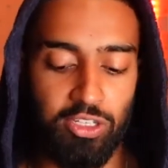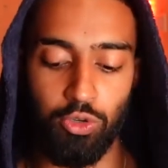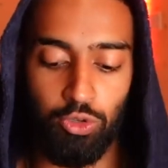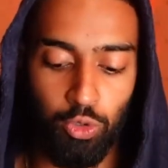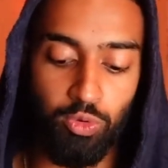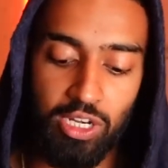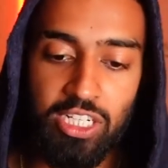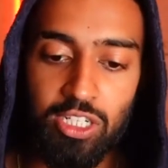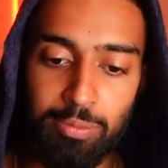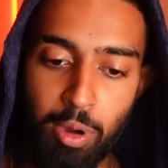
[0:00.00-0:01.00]
So you
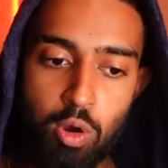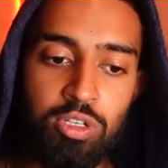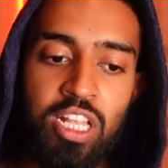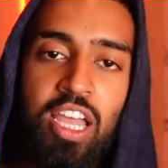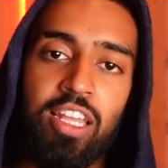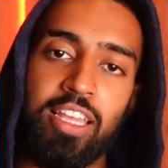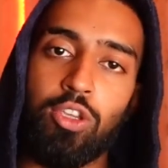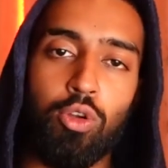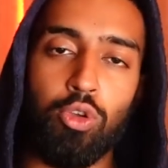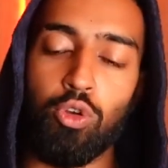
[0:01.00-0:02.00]
literally post
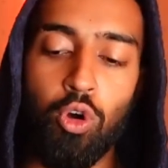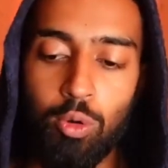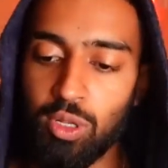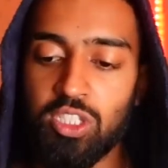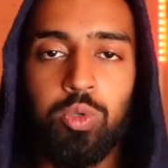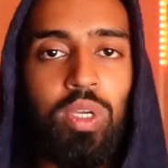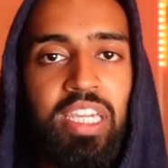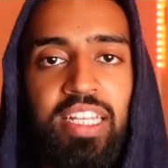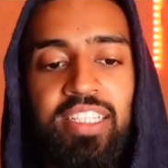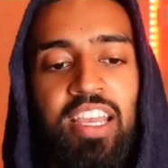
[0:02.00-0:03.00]
like, you know, your normal
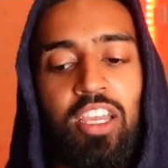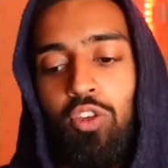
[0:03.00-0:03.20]
tweets.